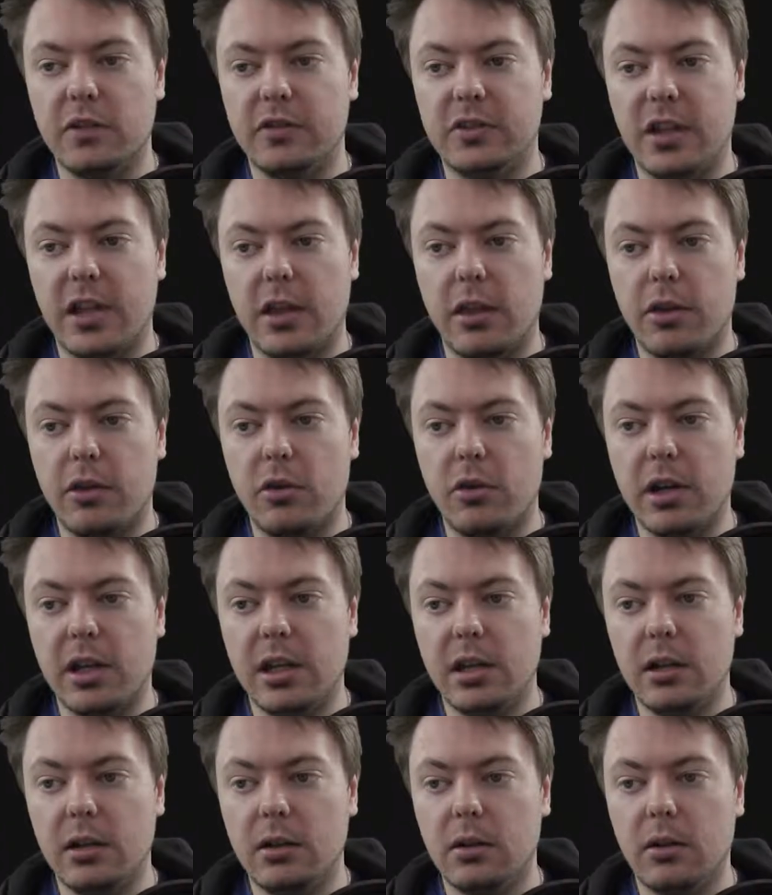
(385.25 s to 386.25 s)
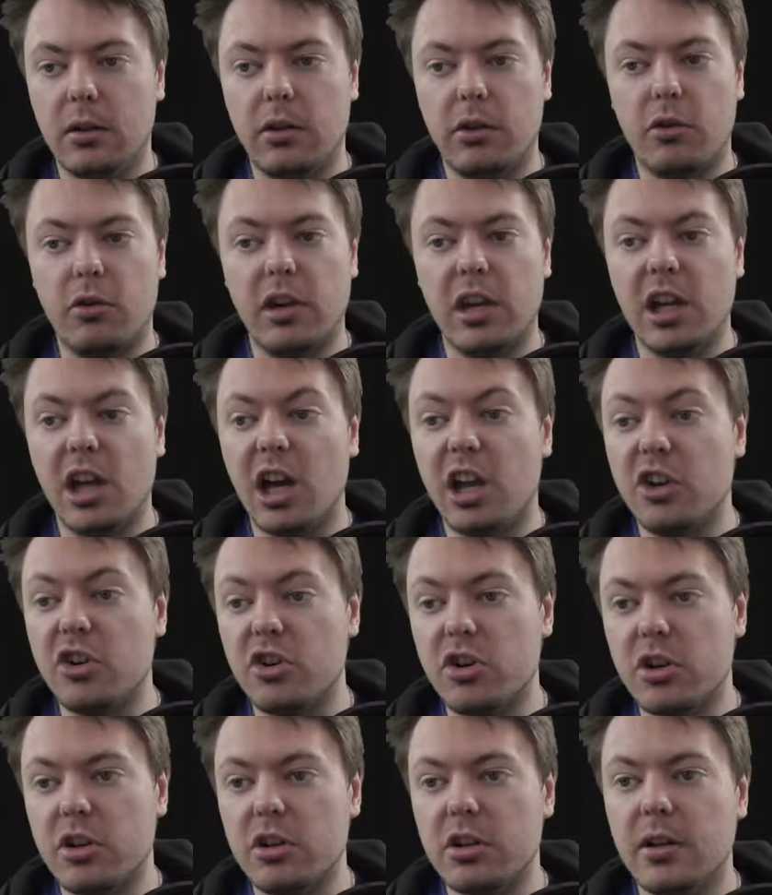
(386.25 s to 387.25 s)
say
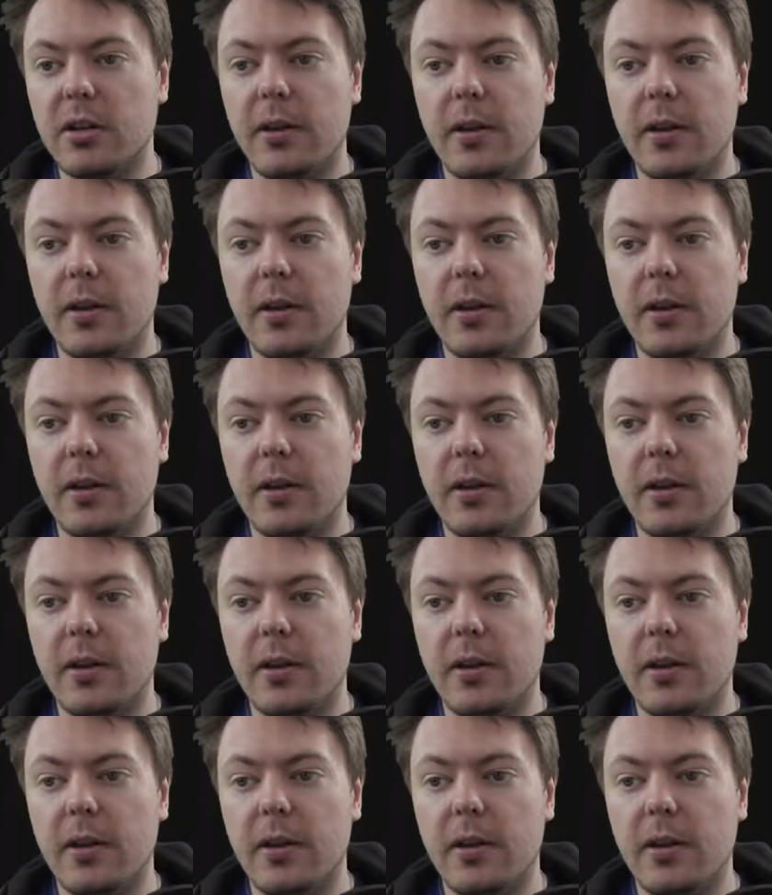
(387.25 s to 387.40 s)
300,